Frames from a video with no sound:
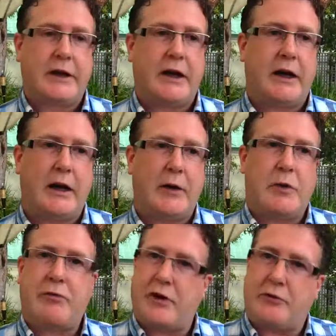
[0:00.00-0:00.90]

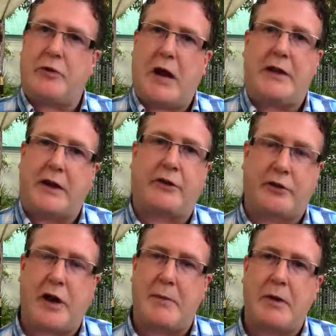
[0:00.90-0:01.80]
at National
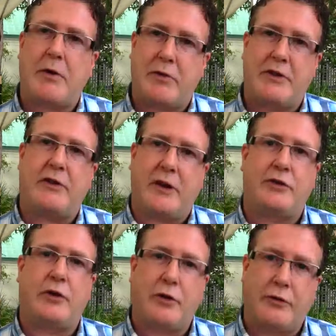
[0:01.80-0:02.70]
Australia Bank, we've recently
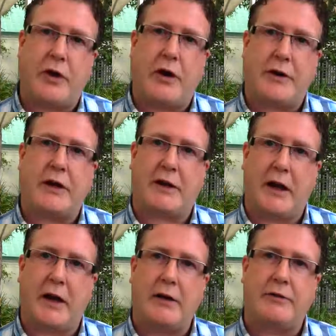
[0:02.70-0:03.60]
certified that
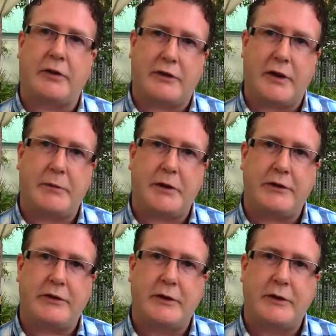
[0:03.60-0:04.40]
card for acceptance.